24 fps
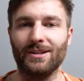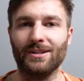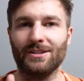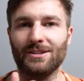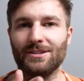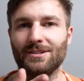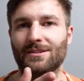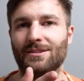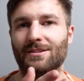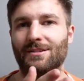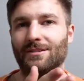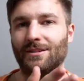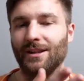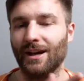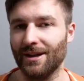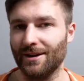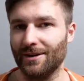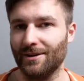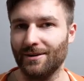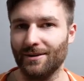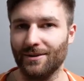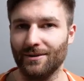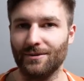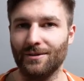each
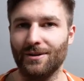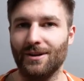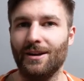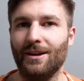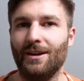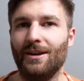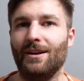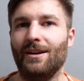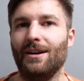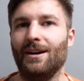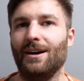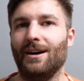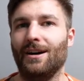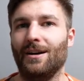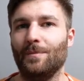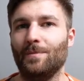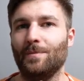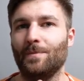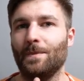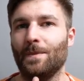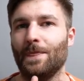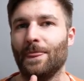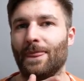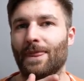liner note,
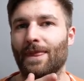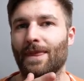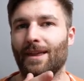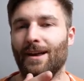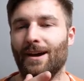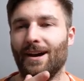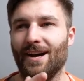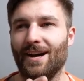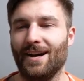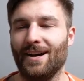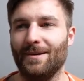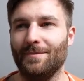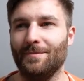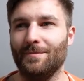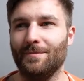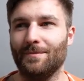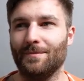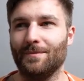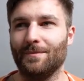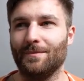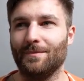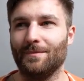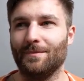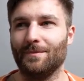
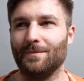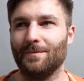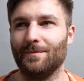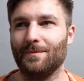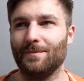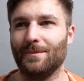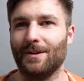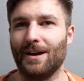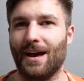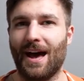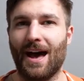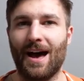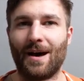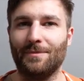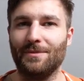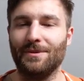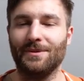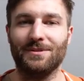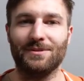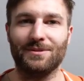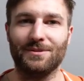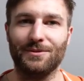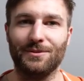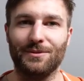I'm
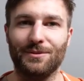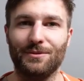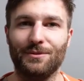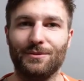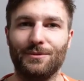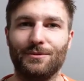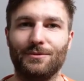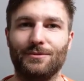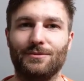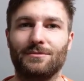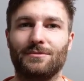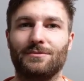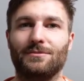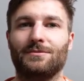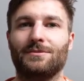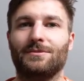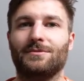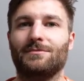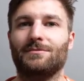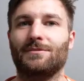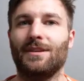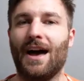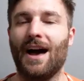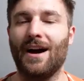happy to
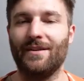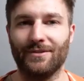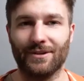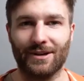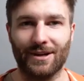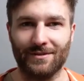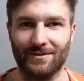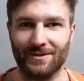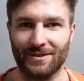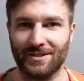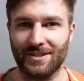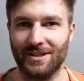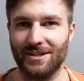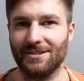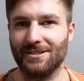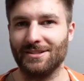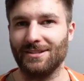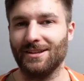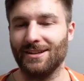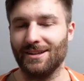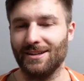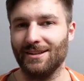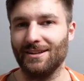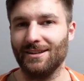have a
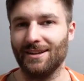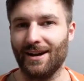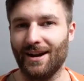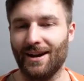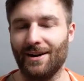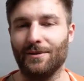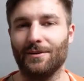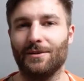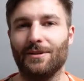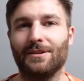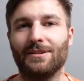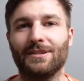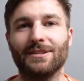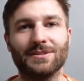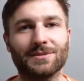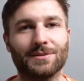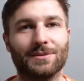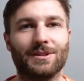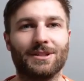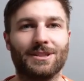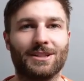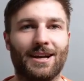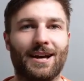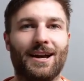conversation in our
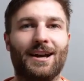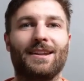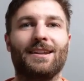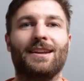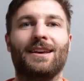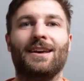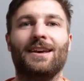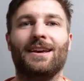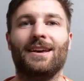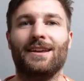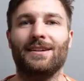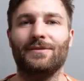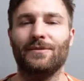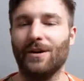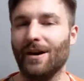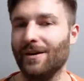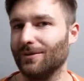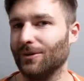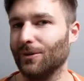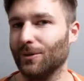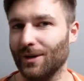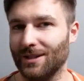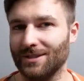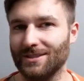Discord chat. And if you
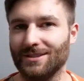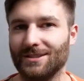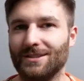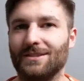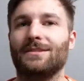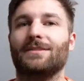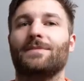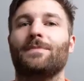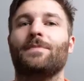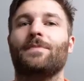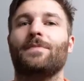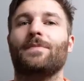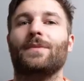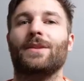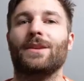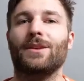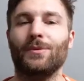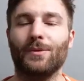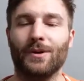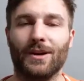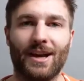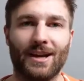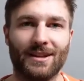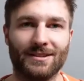have a question that
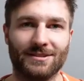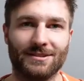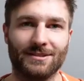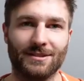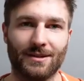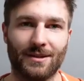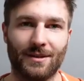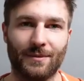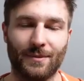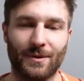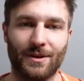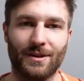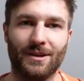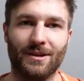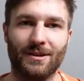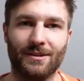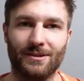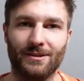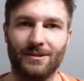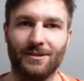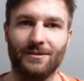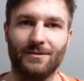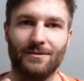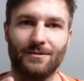you want answered in
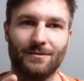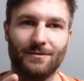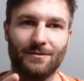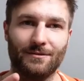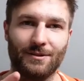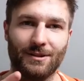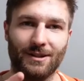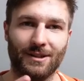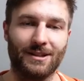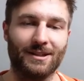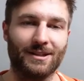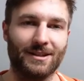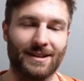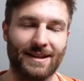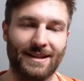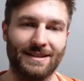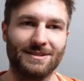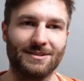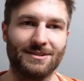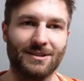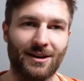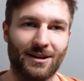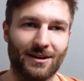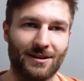particular relating to
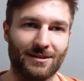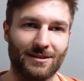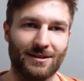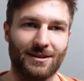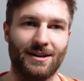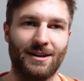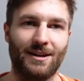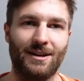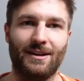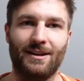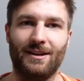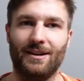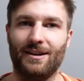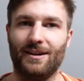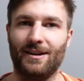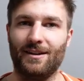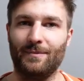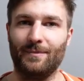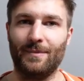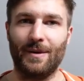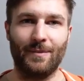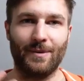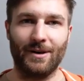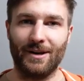that song,
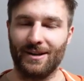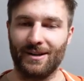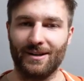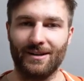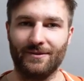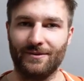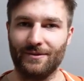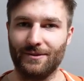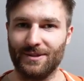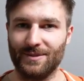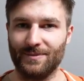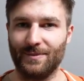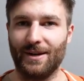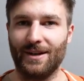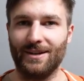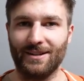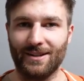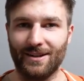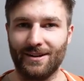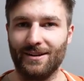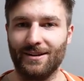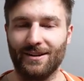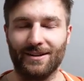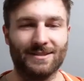maybe I can even respond
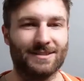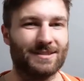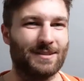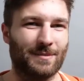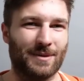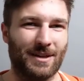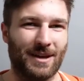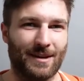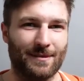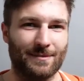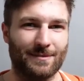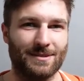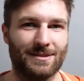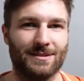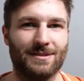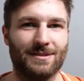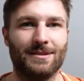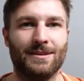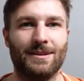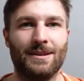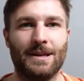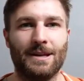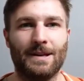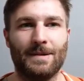here, because sometimes